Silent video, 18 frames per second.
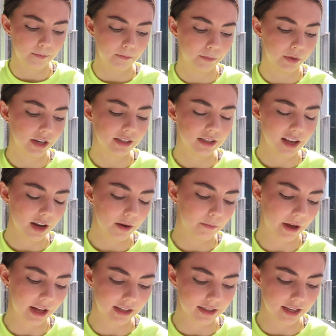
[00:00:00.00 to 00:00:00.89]
But it's a lot
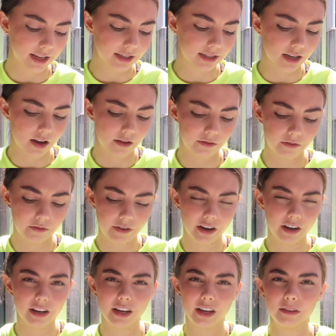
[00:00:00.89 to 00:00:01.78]
of bedside stuff,
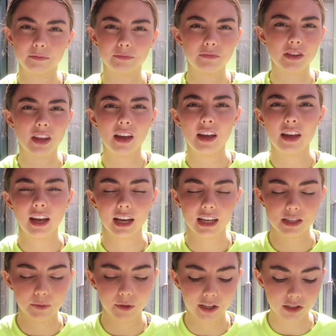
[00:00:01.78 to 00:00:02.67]
very
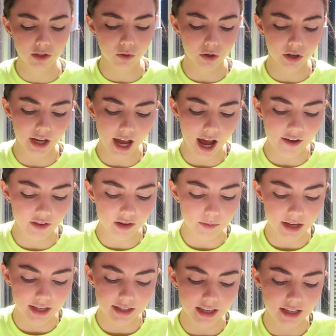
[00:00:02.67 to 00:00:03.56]
explanatory. Having
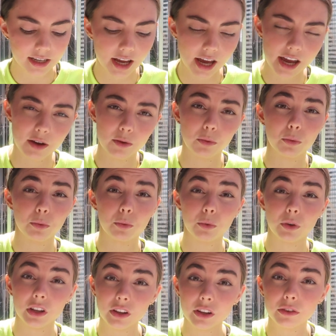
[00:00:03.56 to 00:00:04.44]
my CNA
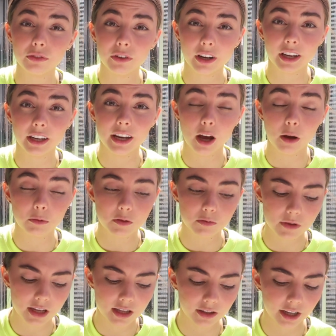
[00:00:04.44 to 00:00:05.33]
really freaking
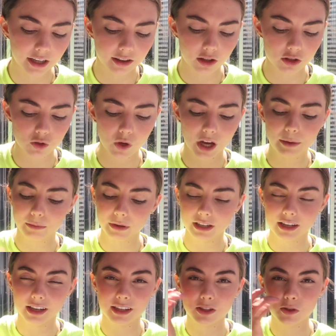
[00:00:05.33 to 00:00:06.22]
helped me, like the swipe
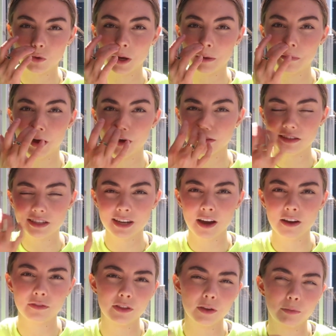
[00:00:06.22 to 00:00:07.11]
in and swipe out
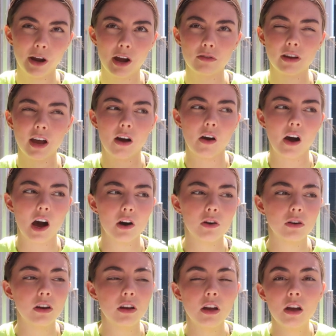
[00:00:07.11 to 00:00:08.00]
stuff and the brown cow
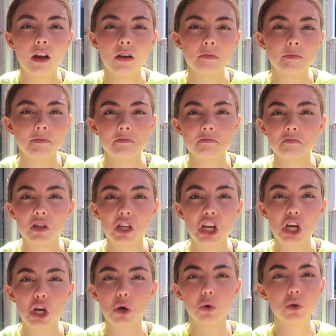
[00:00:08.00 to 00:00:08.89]
out
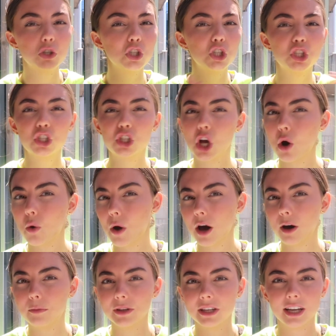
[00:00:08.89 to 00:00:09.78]
knew so
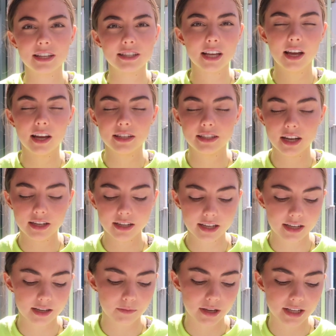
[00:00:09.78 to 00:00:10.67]
well because I had done
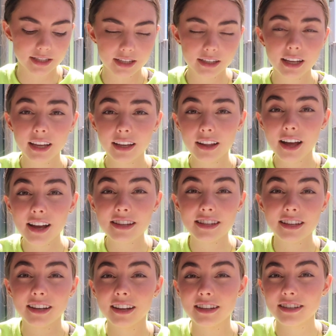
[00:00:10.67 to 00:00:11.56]
it in my CNA
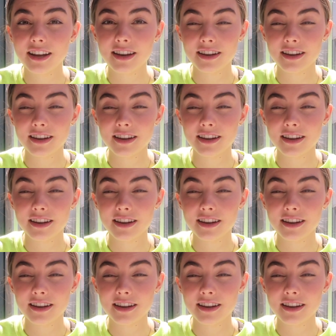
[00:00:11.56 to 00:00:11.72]
class, and I